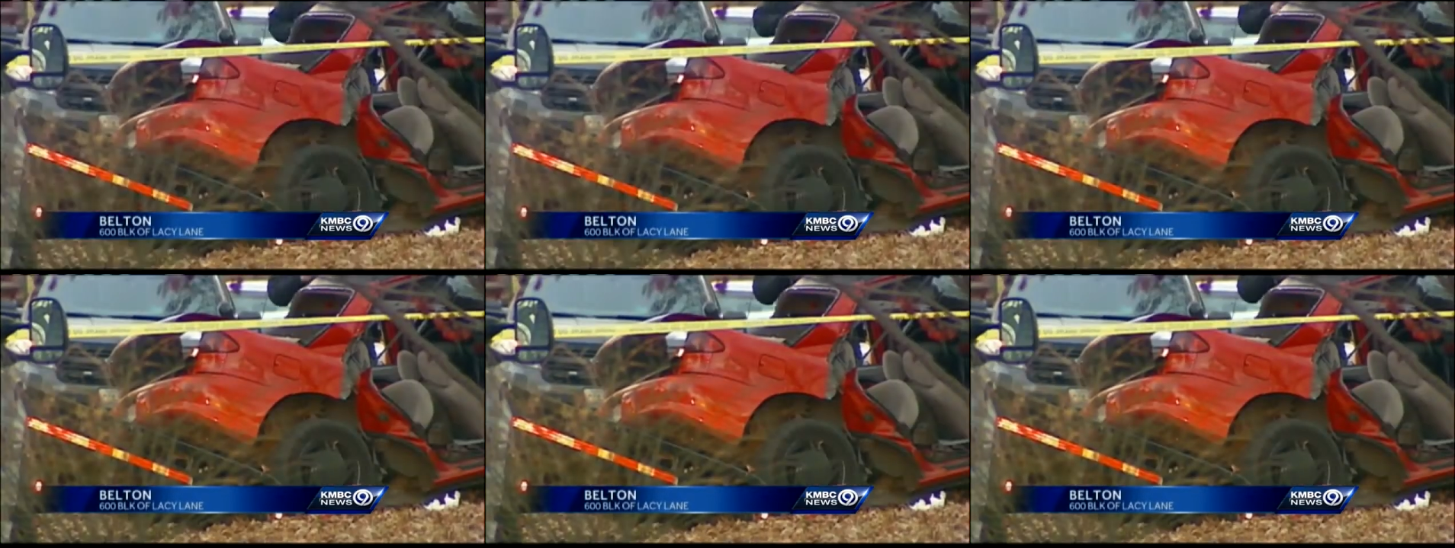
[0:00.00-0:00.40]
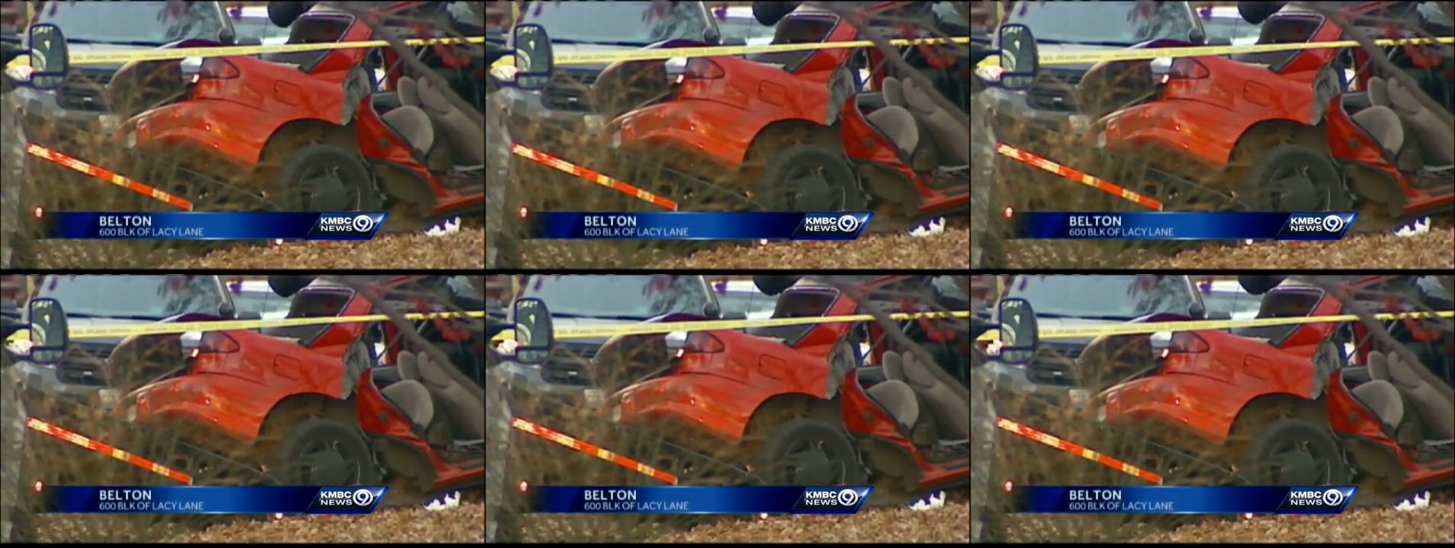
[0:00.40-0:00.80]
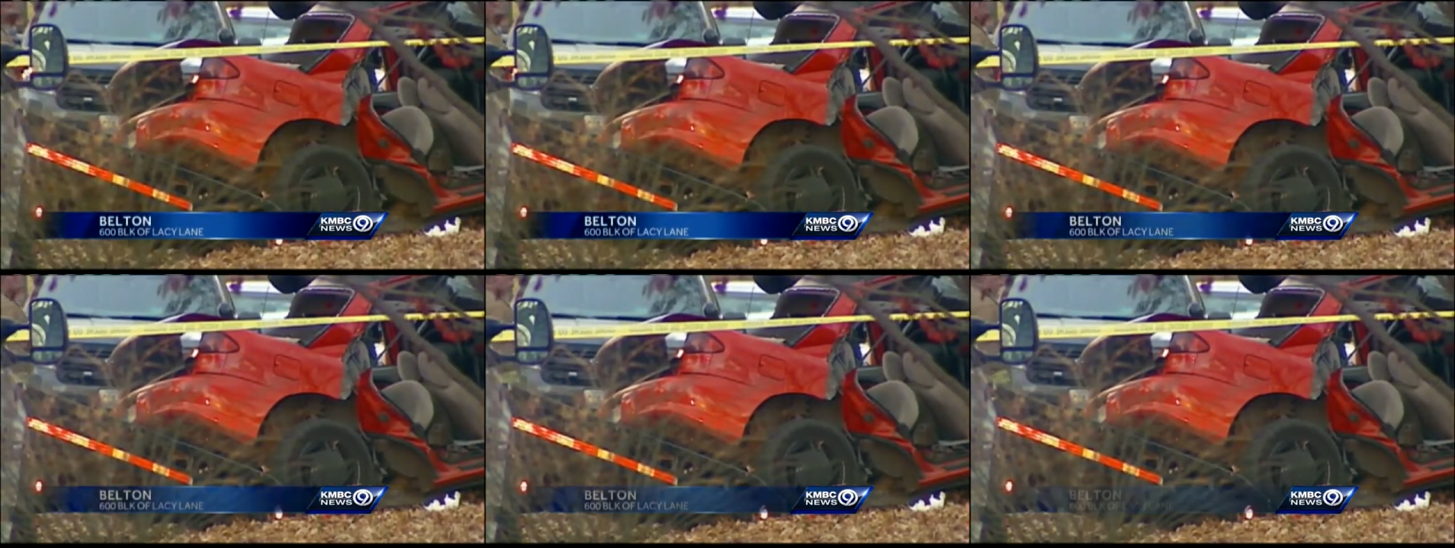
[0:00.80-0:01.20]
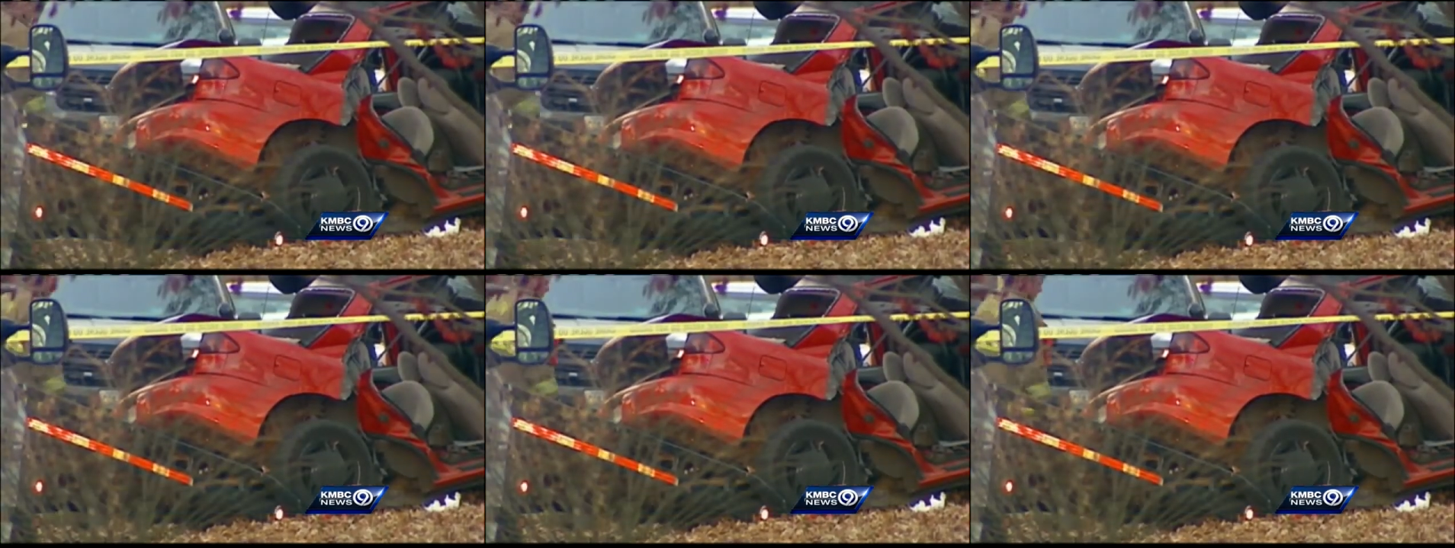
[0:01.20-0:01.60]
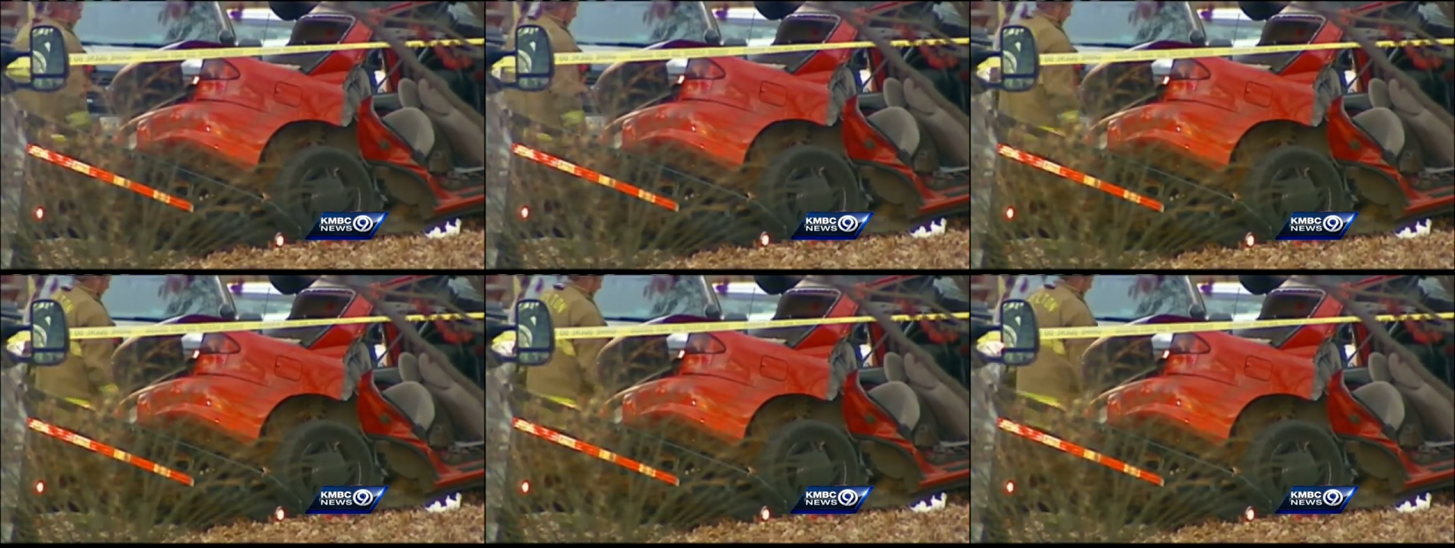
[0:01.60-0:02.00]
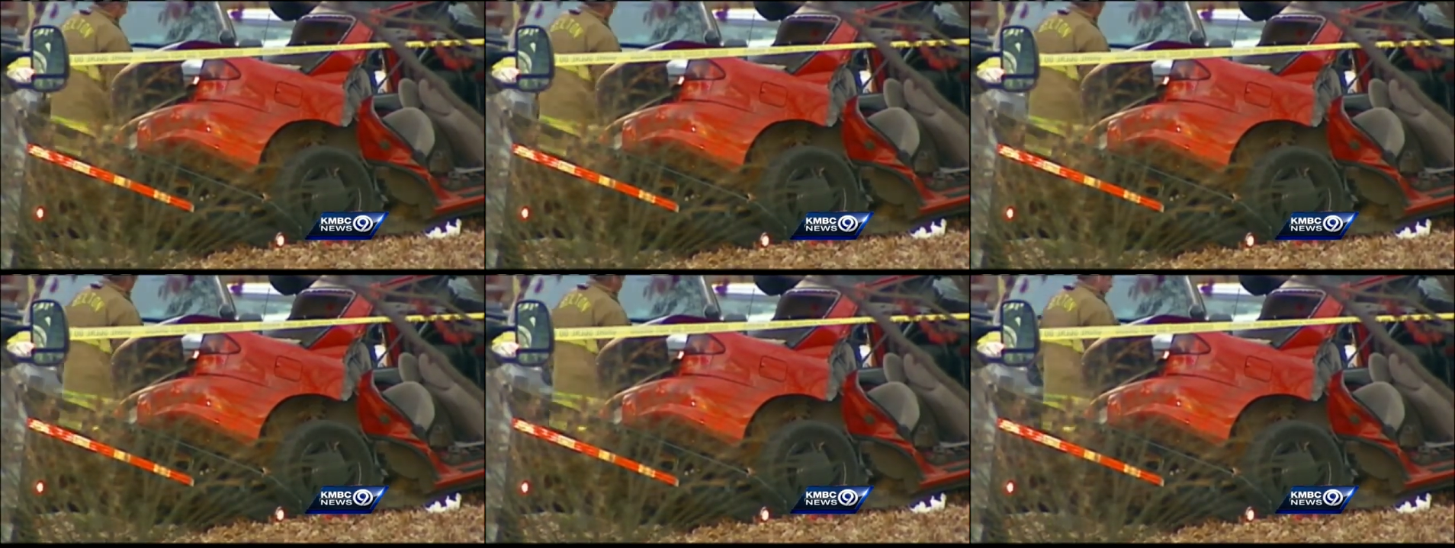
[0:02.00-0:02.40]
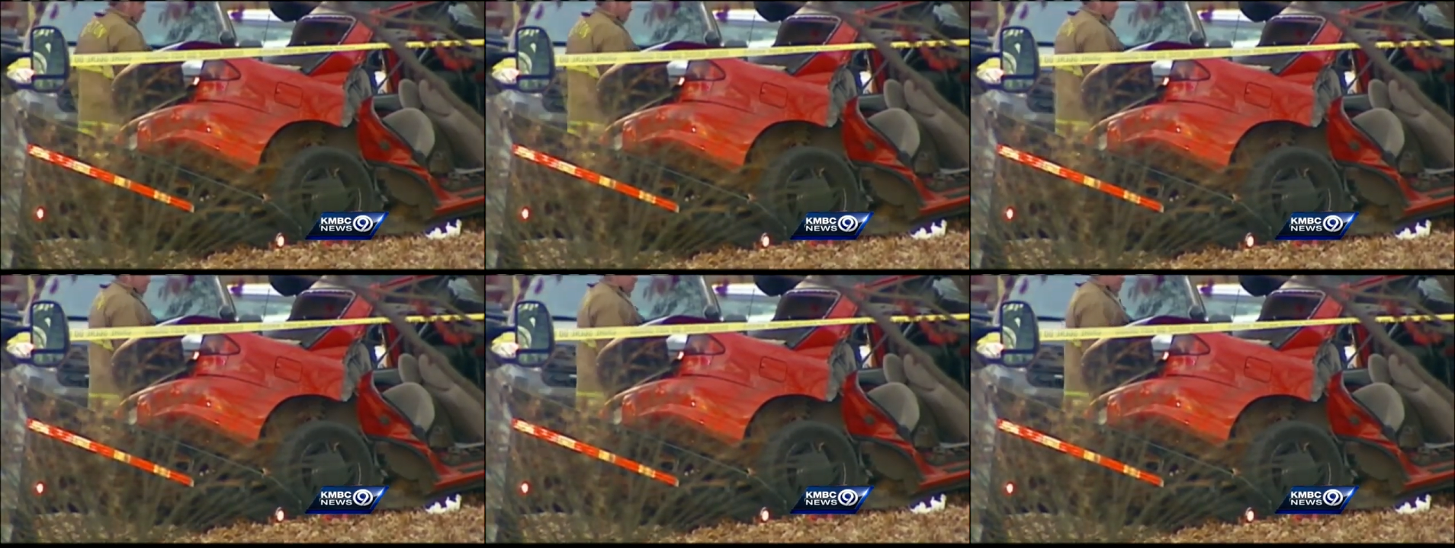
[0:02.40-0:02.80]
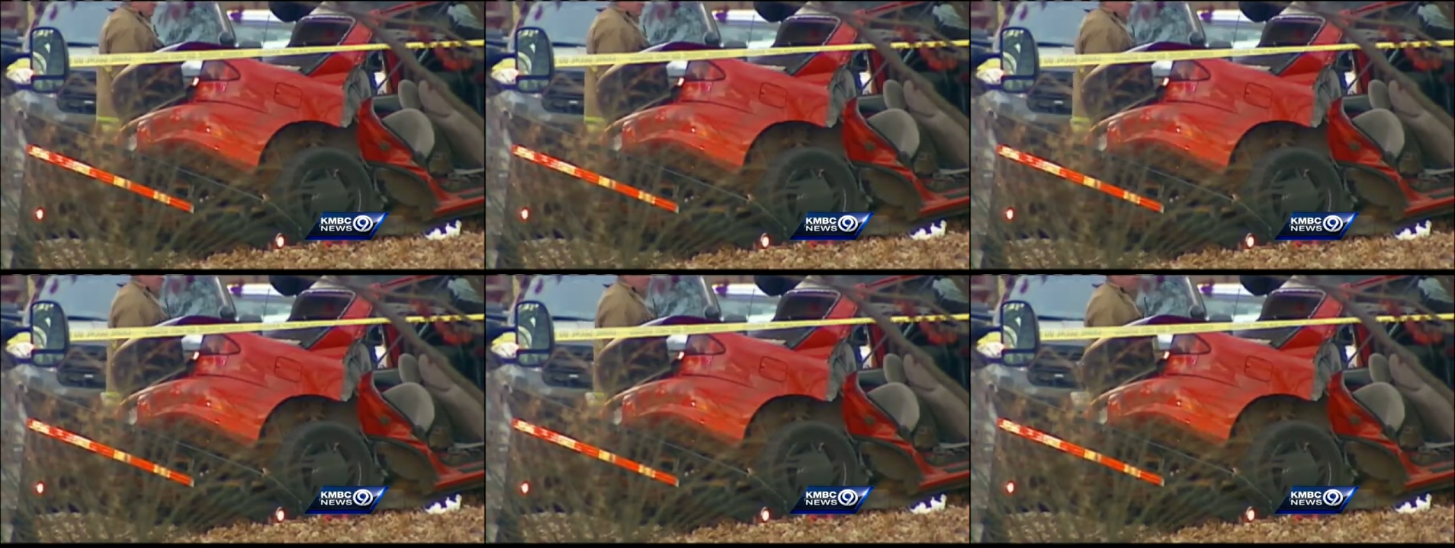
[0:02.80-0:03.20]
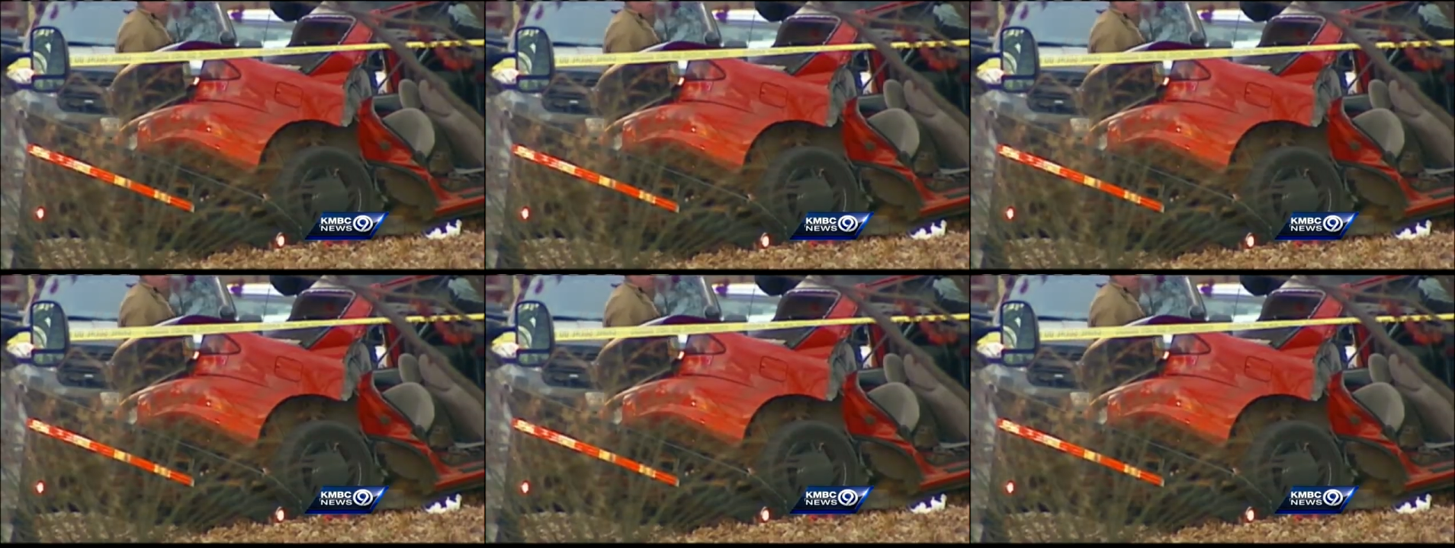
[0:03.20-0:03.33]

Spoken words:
Nobody's mouth can be seen.